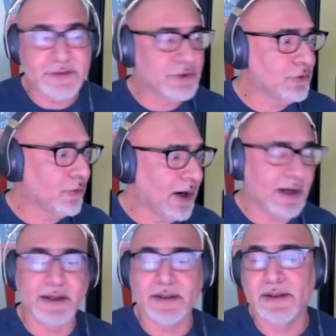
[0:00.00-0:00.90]

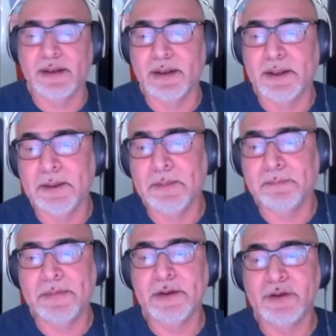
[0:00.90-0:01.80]
UI,
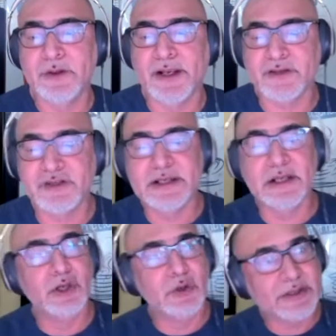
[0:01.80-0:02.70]
you can actually
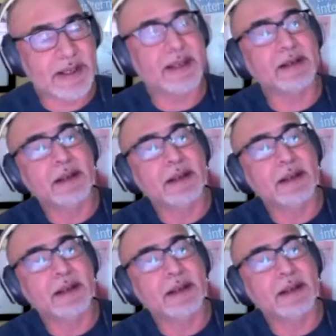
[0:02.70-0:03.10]
look at